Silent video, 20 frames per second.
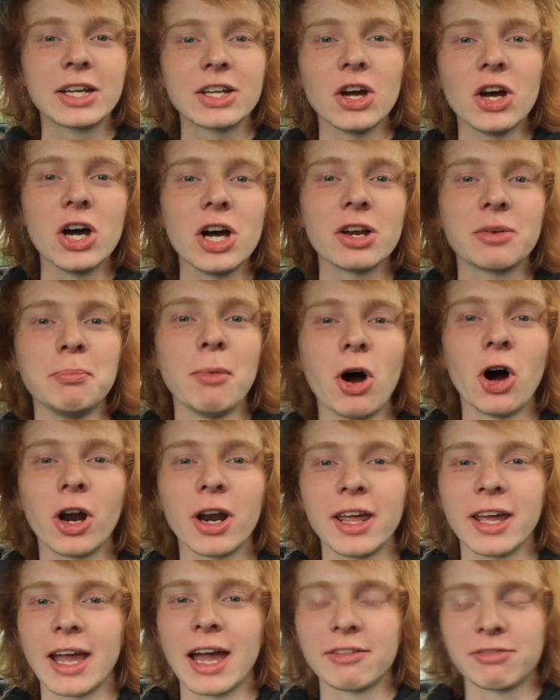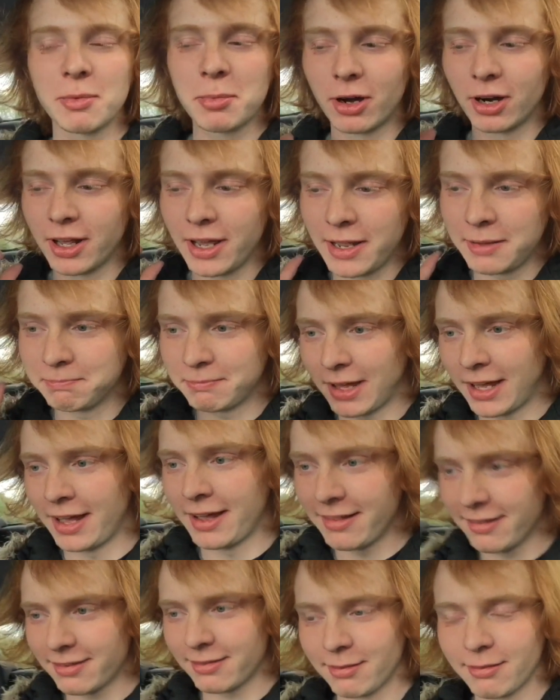Good morning, everybody.
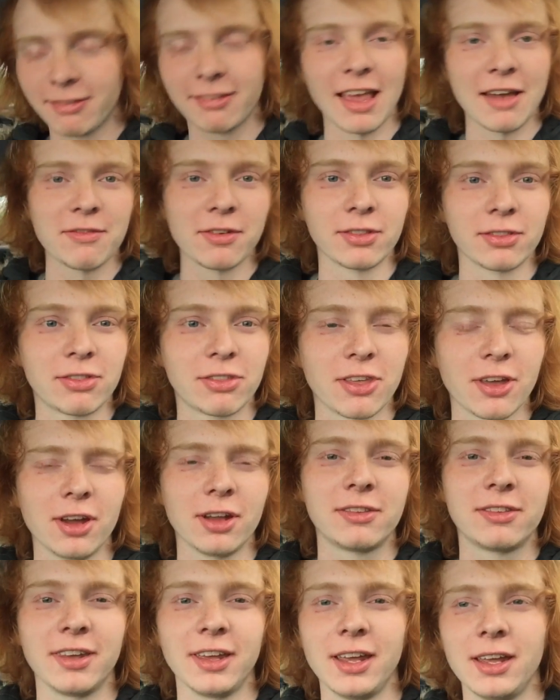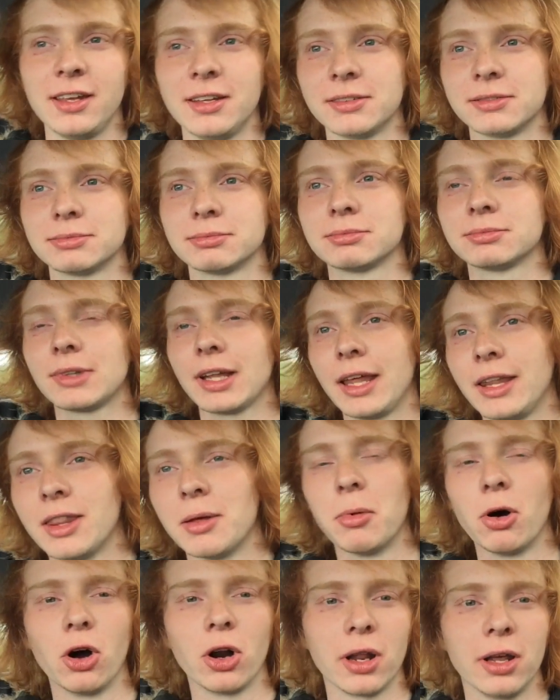It's 7:30 in
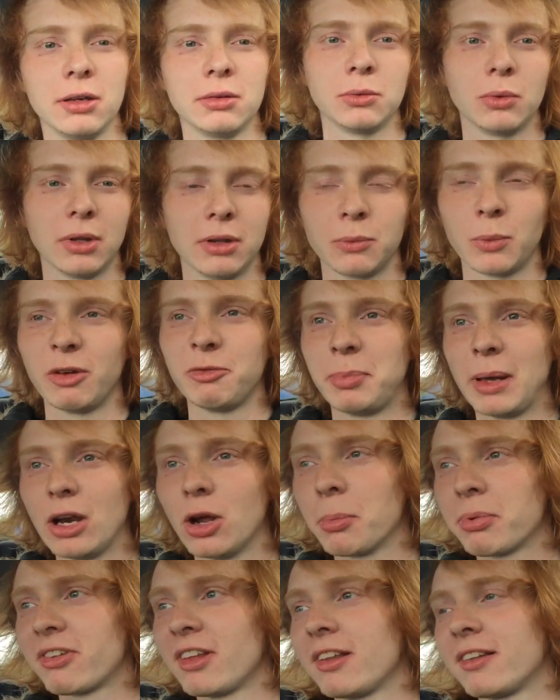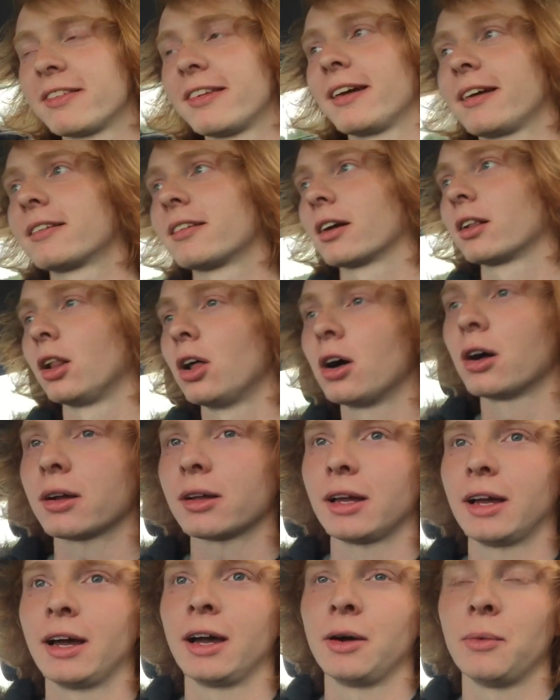the morning. We've been up since 6 o'clock
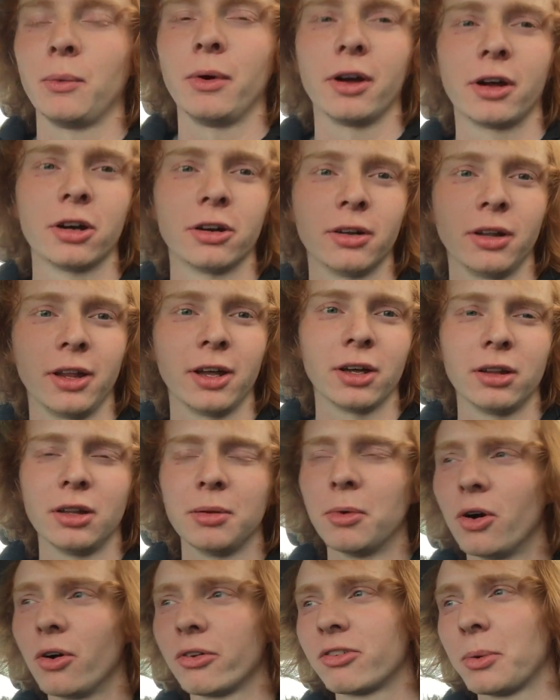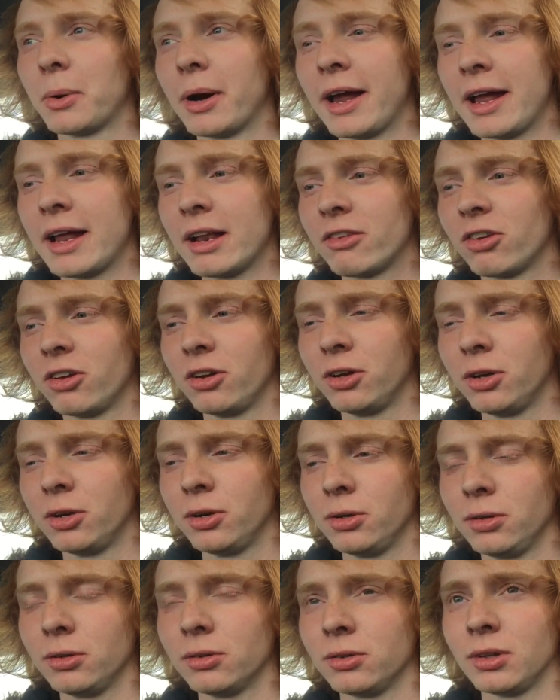and we're currently on the motorway
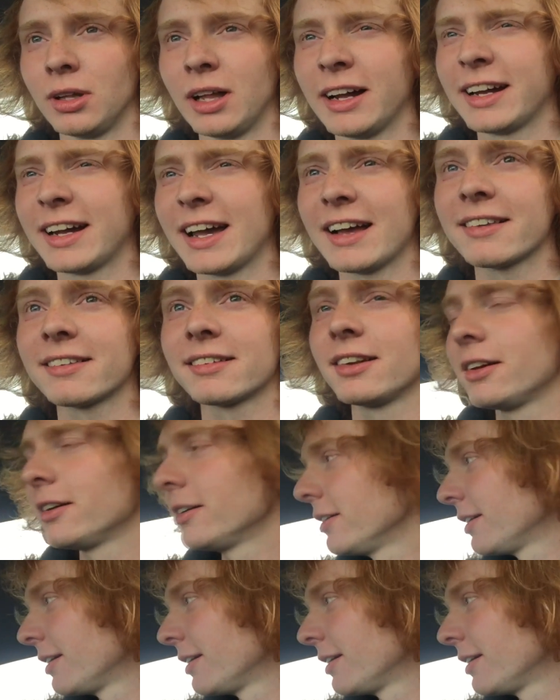to Lancaster.